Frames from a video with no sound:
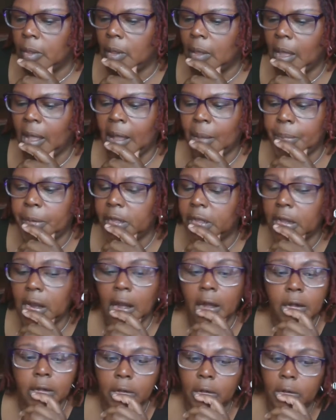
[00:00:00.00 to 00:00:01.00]
I put
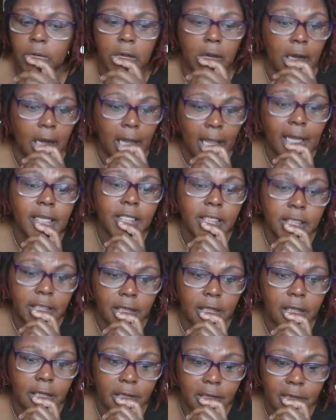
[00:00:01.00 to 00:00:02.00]
garlic on a lot of
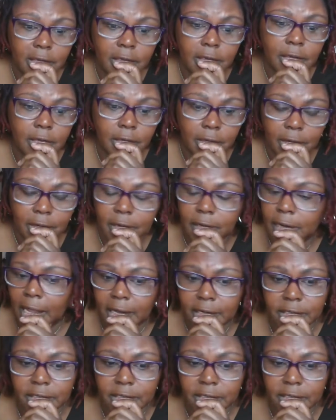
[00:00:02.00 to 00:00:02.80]
stuff, a lot